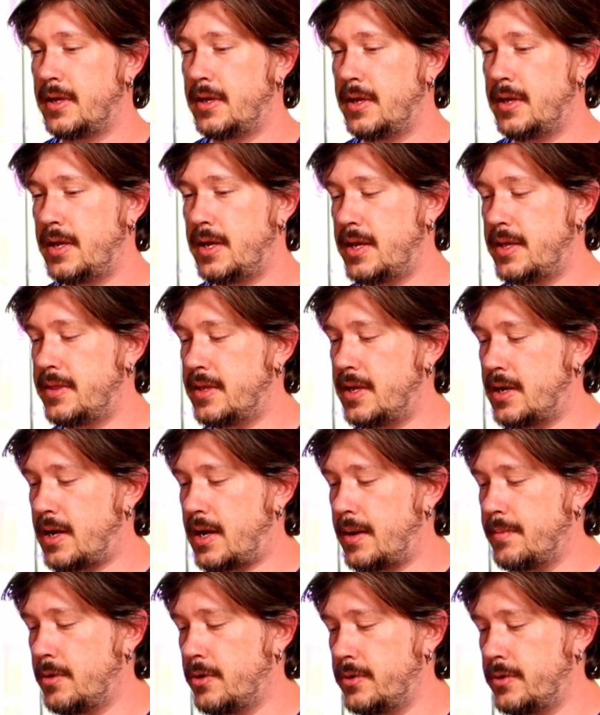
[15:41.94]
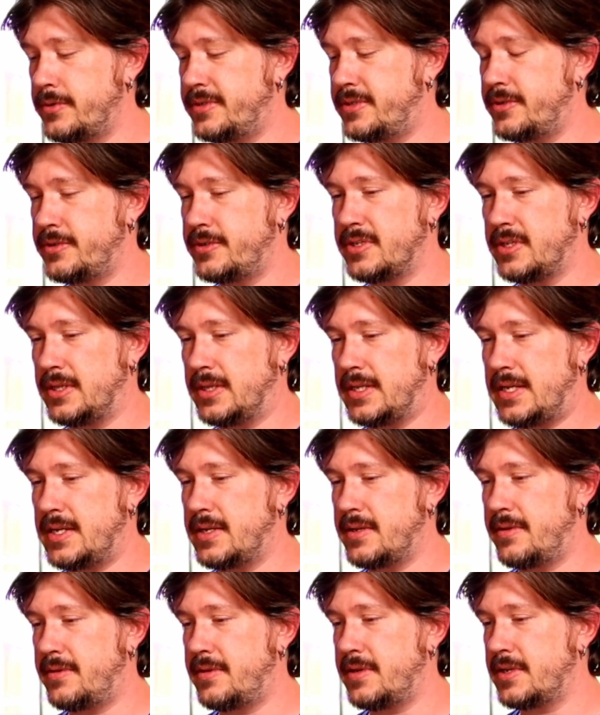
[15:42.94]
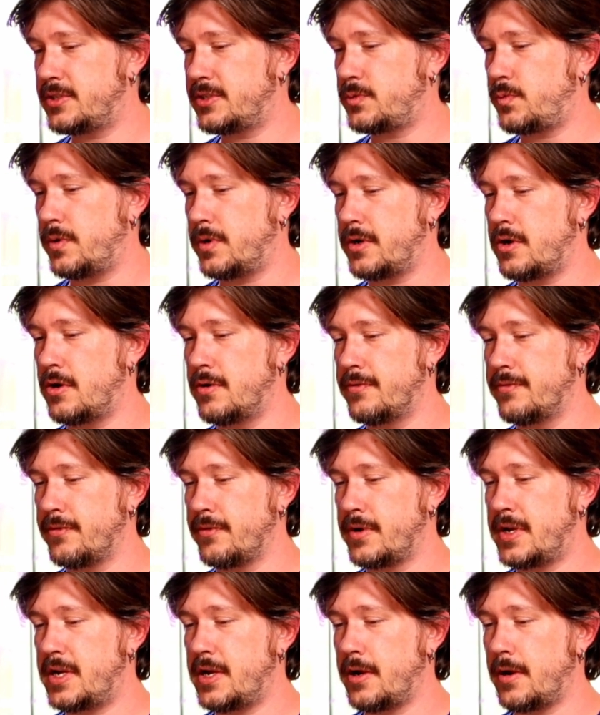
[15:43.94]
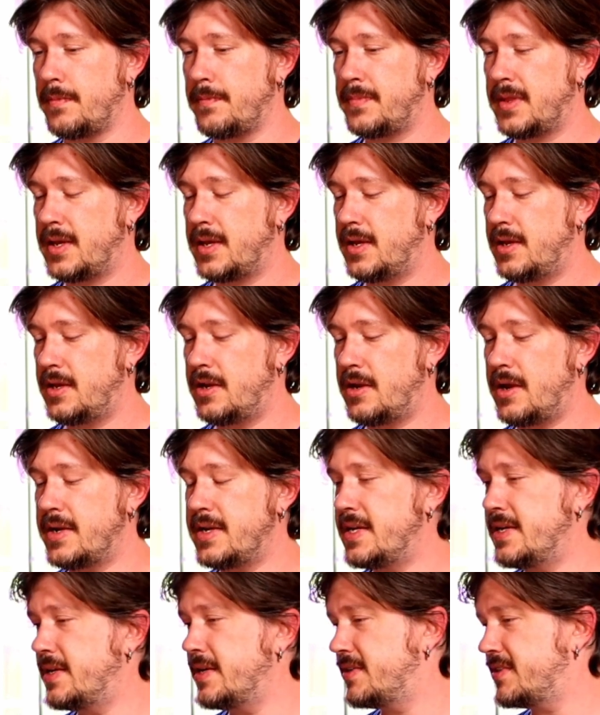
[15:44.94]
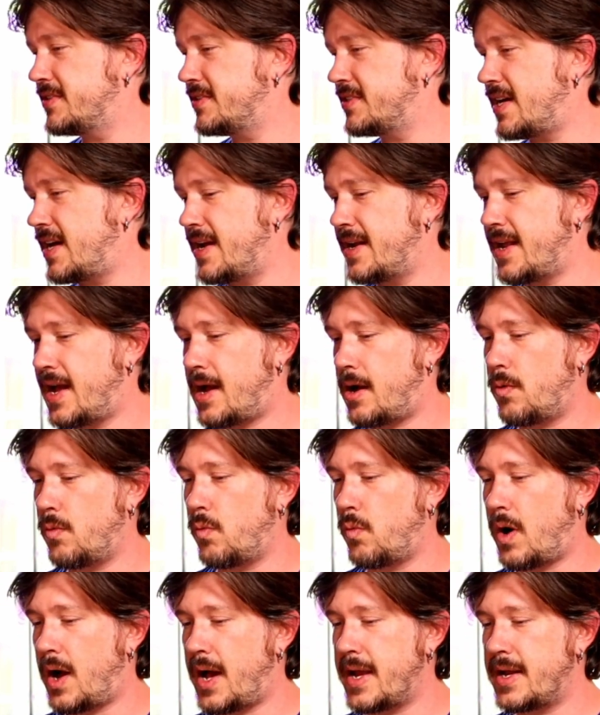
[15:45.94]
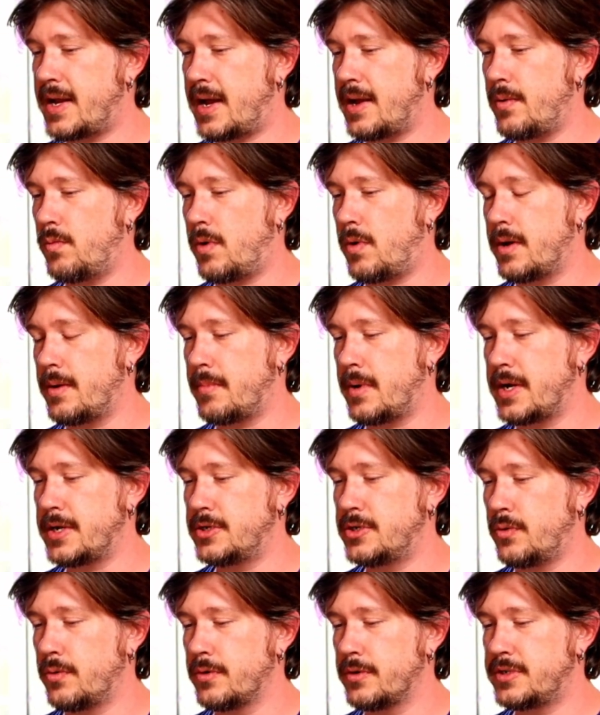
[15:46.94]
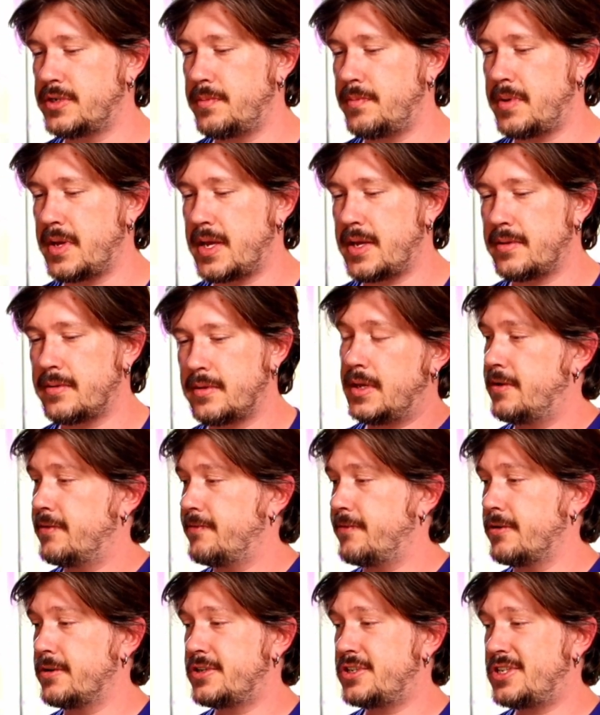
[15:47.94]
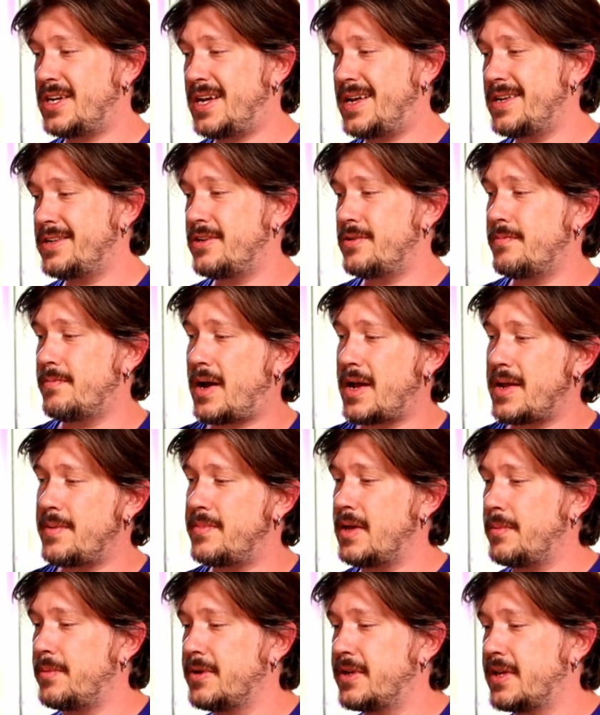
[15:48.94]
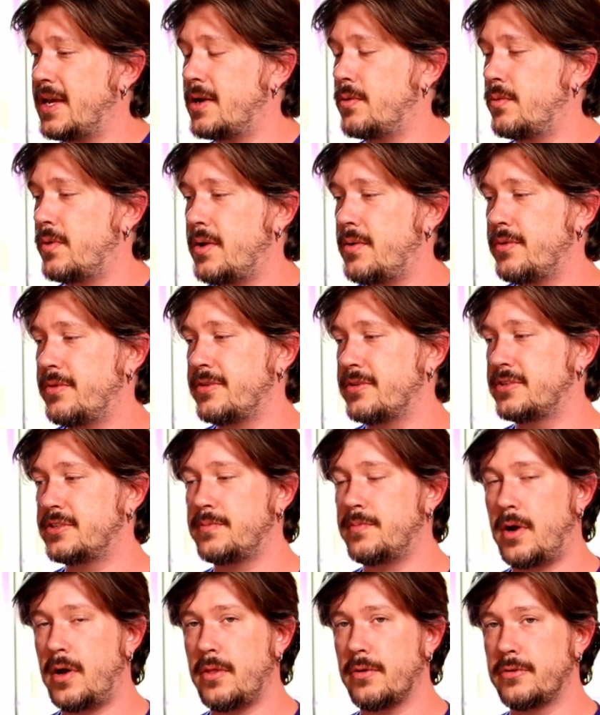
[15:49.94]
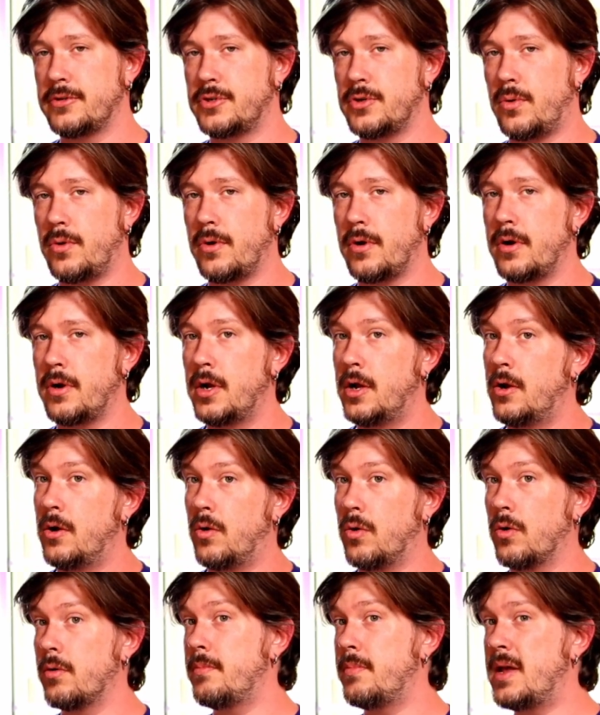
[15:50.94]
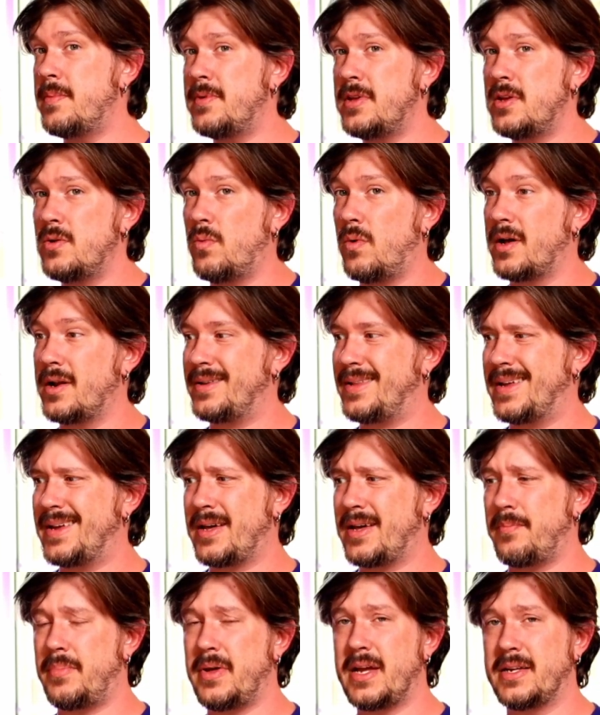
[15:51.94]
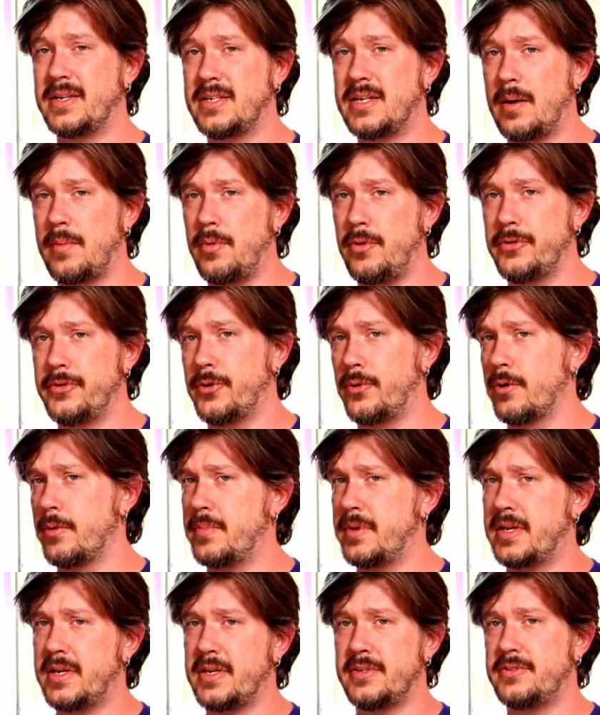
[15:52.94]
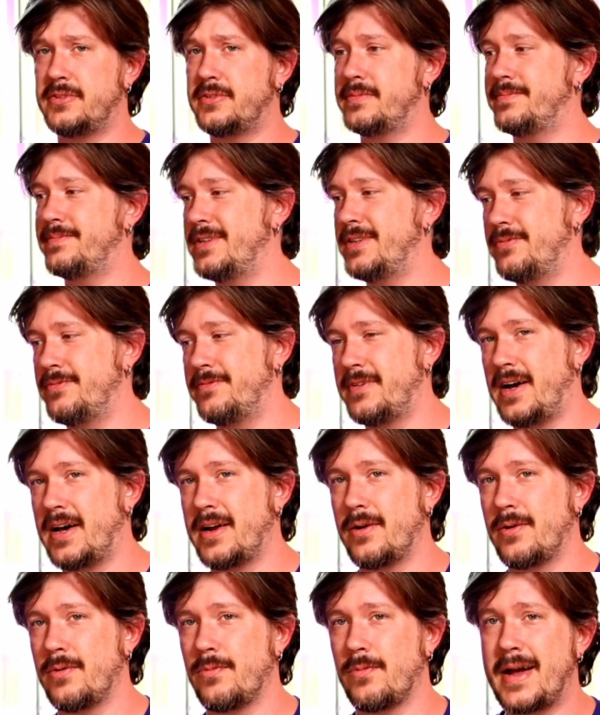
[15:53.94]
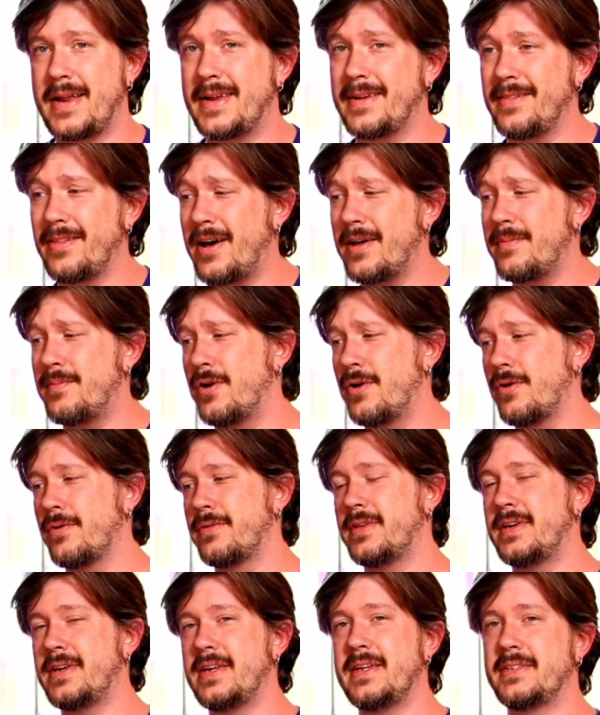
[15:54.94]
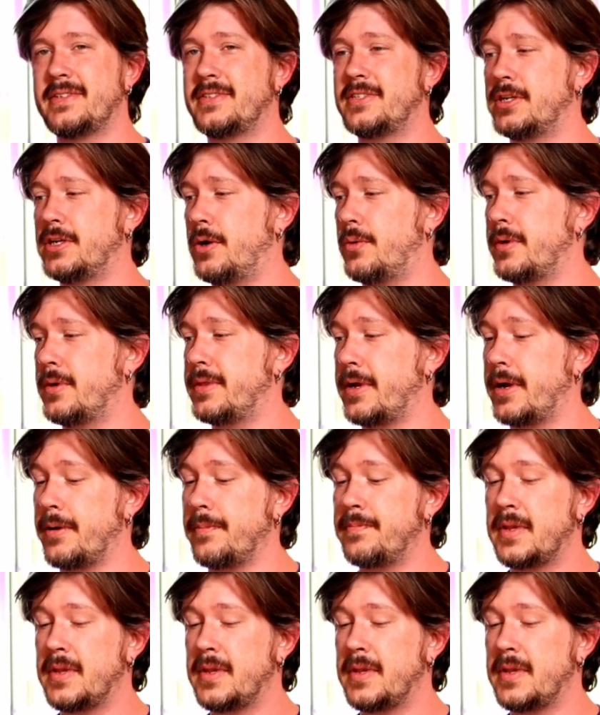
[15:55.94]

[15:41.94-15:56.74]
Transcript: And then I'm going to delete this one over here. Now I need to decide how wide I want my door to be. For a shed, you might be able to get away with a smaller door, or maybe you want like a big double door because you've got a riding lawnmower that needs to go in there.